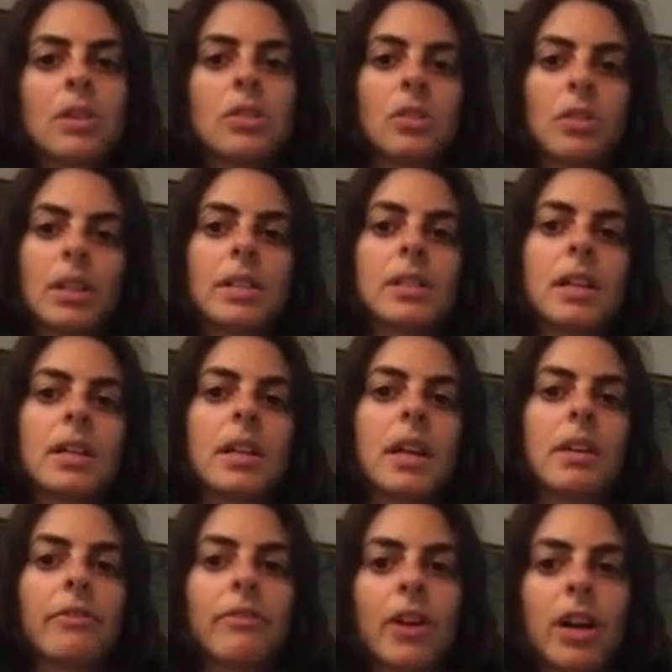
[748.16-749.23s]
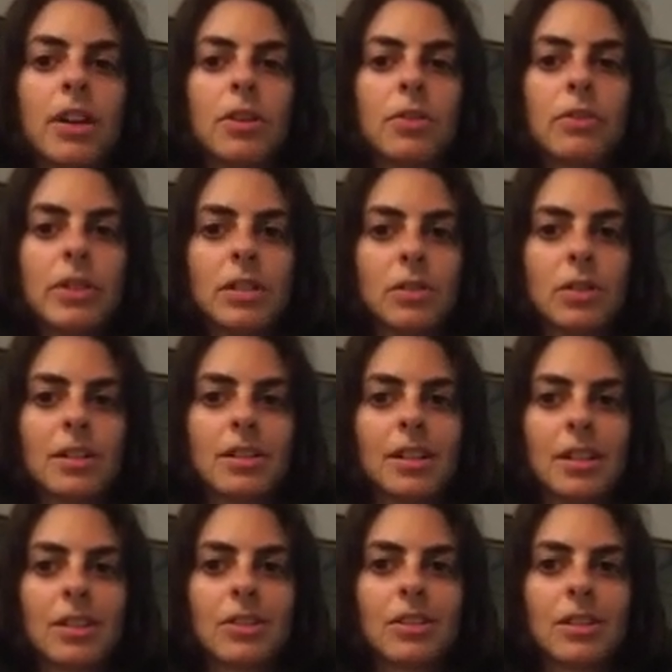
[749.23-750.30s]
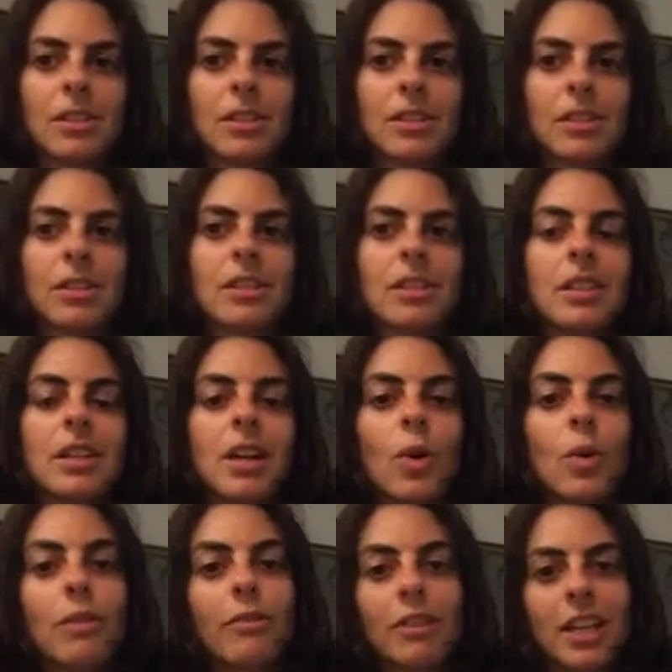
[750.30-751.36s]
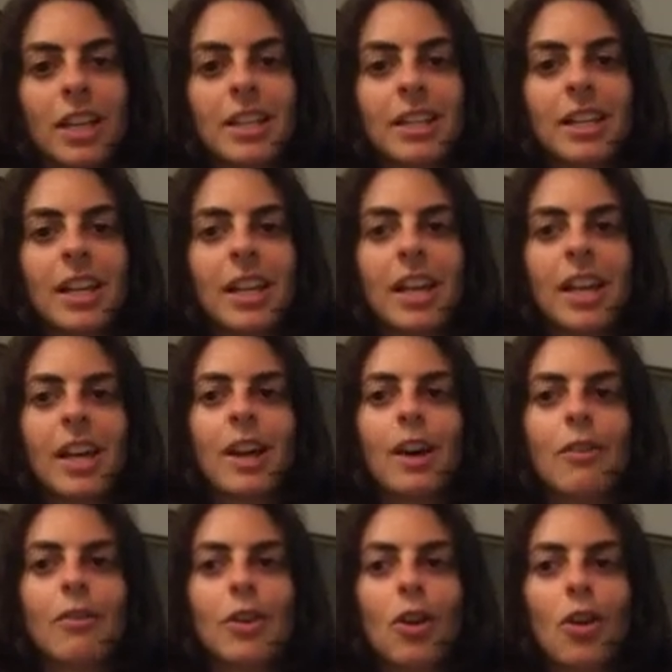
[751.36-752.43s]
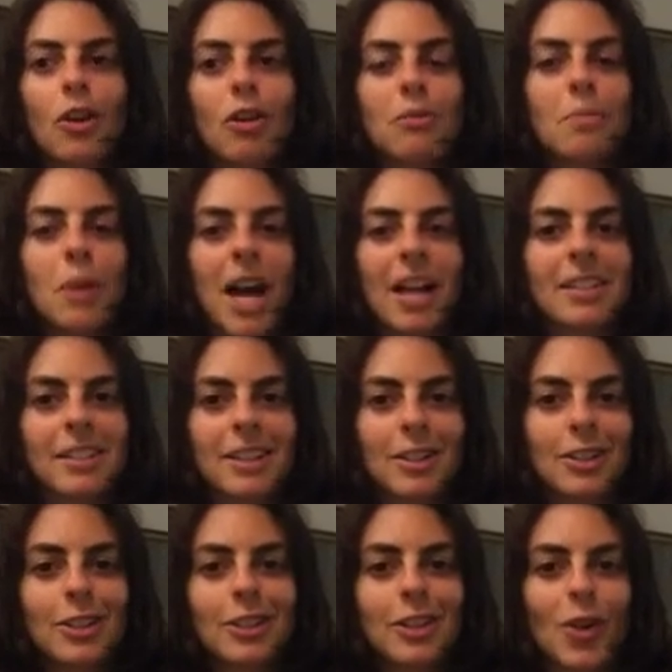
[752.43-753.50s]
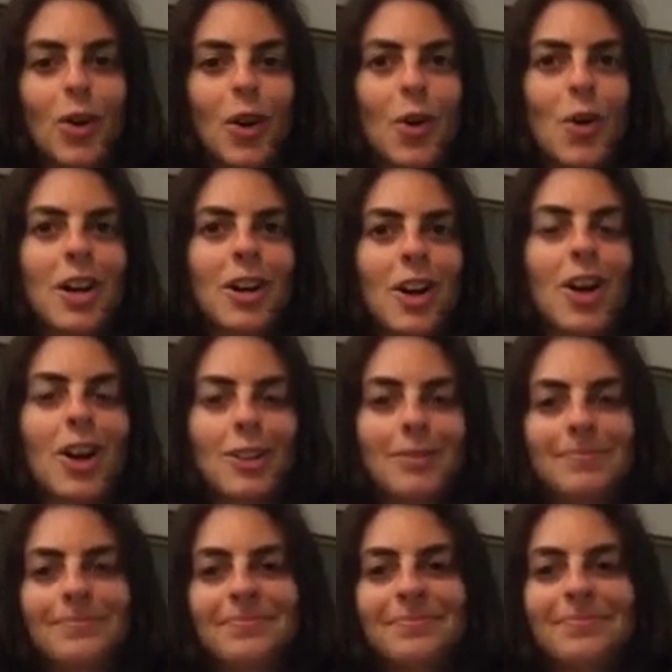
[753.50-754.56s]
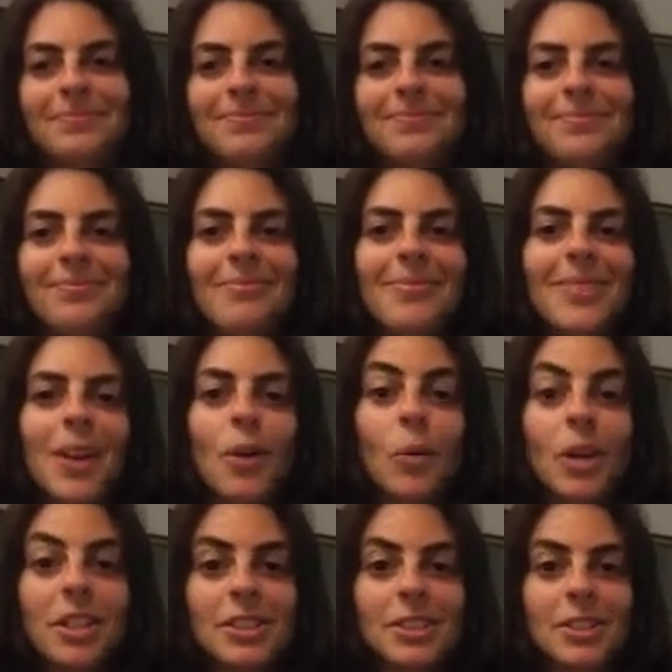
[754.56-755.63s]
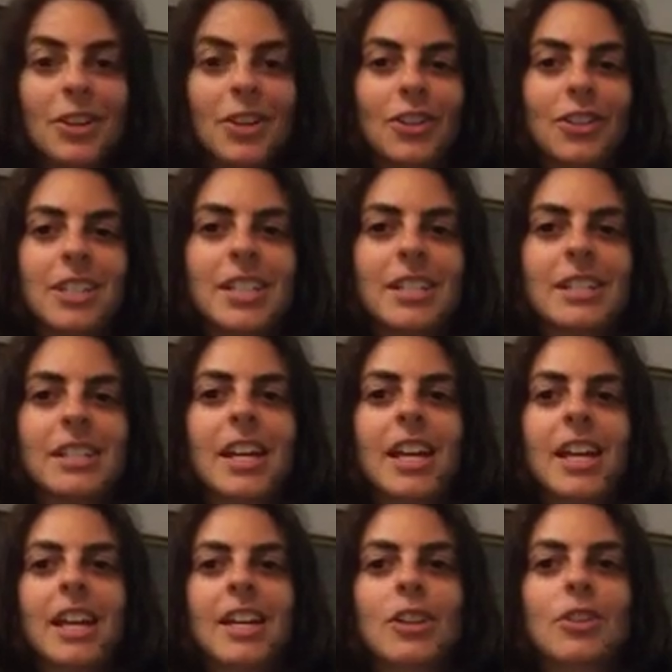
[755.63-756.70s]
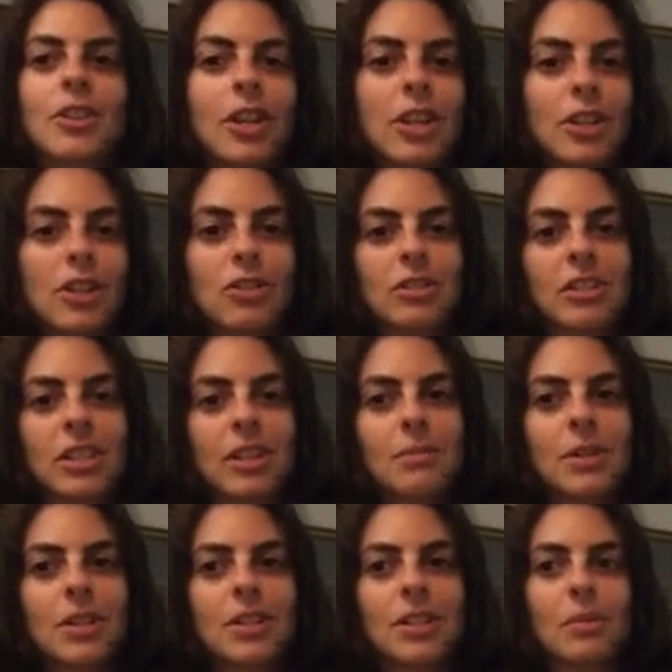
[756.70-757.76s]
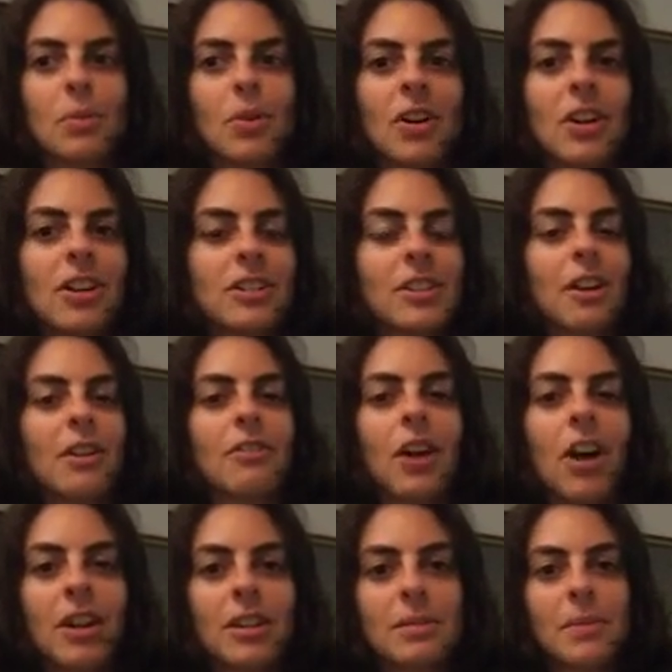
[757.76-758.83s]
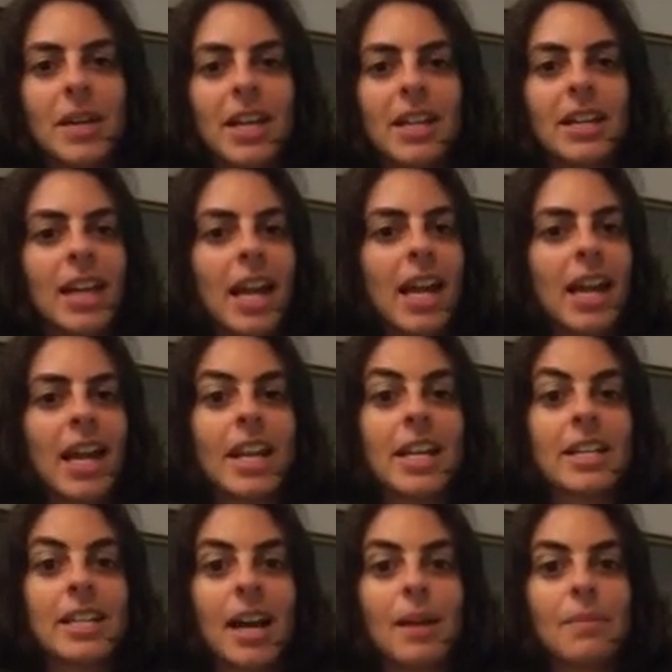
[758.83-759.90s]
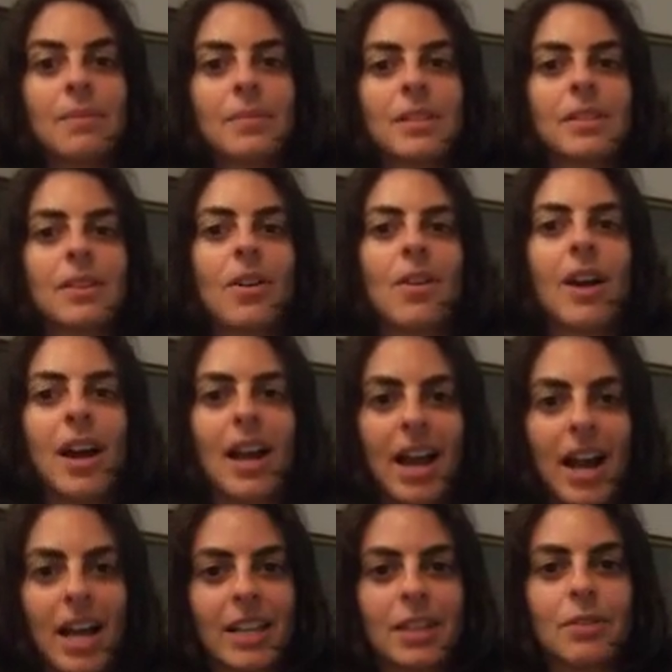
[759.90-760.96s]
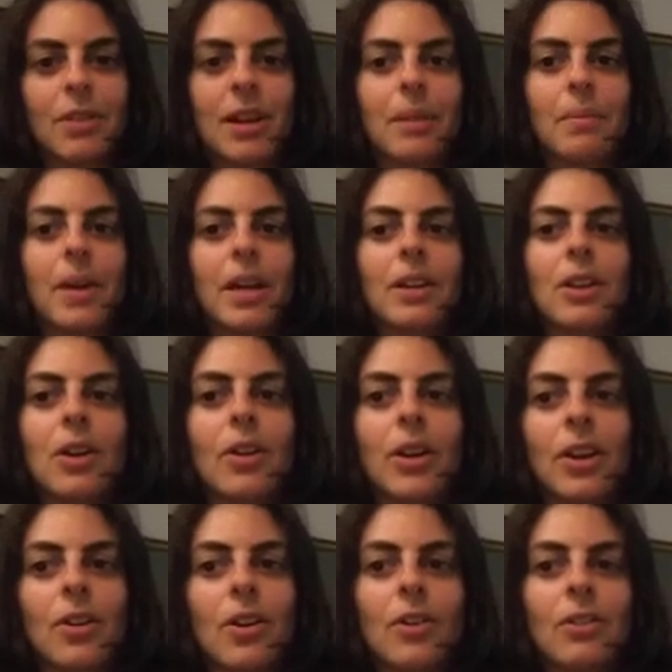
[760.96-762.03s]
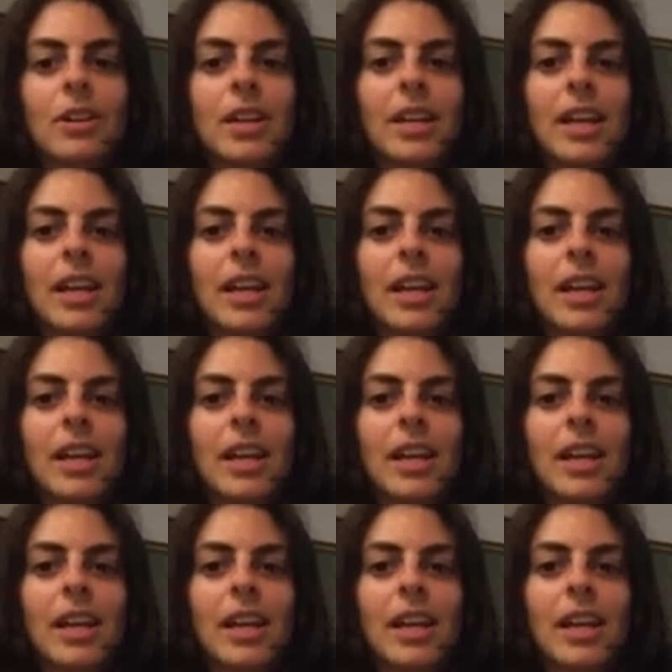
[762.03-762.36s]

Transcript: So let's identify your resource signals, the equivalent of your own bat signal or quail call. Once you know these, you can use them to support yourself on demand at any time, so I highly recommend knowing your own.